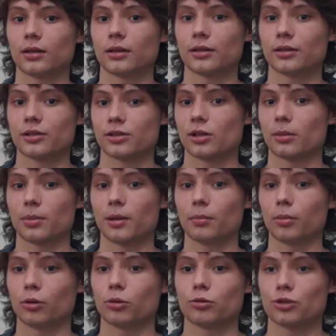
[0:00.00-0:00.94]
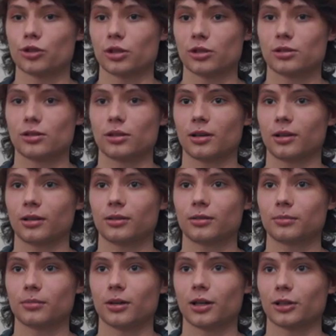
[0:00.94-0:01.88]
There's some people who just like
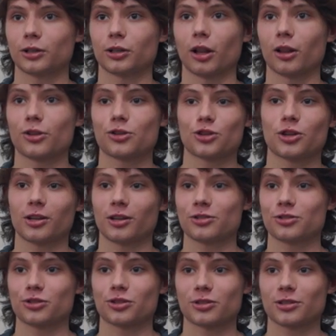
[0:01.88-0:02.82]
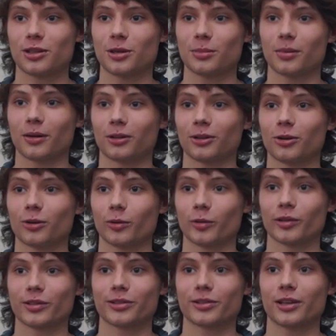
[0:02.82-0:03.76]
acknowledge it and just keep on going
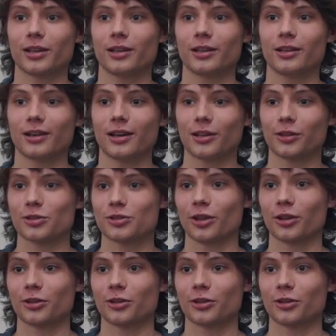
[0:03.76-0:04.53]
with their day, and there's